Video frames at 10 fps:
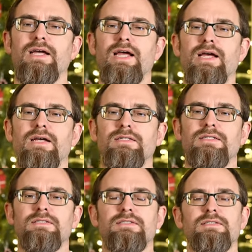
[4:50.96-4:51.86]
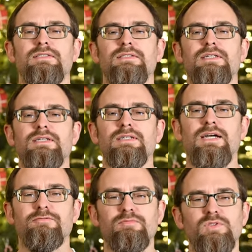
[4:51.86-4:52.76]
And
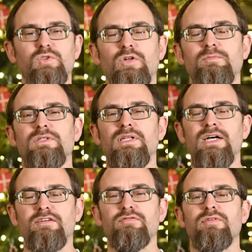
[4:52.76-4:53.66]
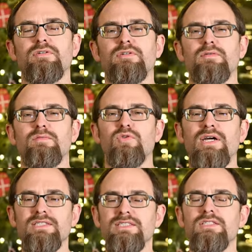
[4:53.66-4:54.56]
I've absorbed a lot of
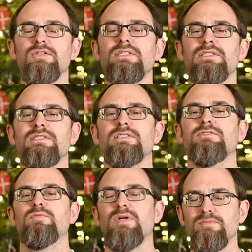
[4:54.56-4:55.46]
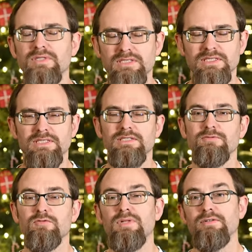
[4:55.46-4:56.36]
price increases for my business
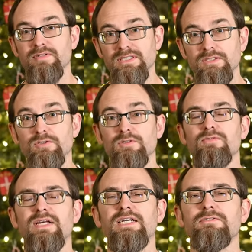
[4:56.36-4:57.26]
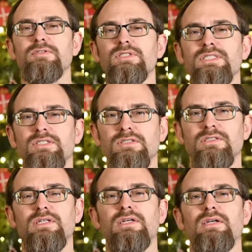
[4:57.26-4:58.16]
and for my vendors over the last few
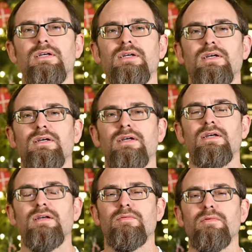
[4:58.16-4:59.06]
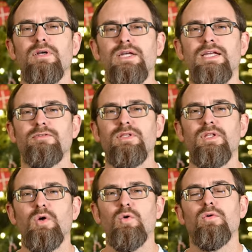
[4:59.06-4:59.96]
years. Even
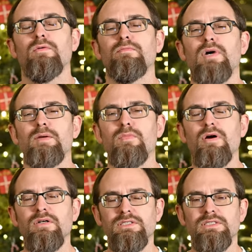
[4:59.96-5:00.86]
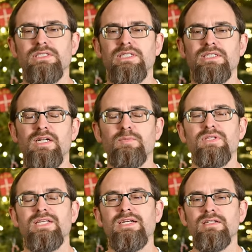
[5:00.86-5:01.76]
though my margins ended up
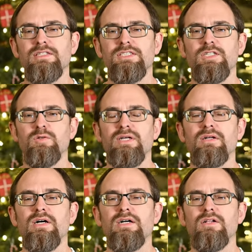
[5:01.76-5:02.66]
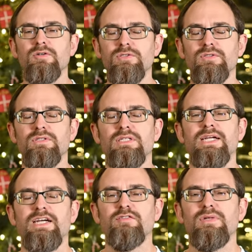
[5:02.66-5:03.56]
at the end of this year being a lot closer than
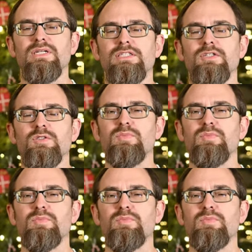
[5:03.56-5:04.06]
they have been in years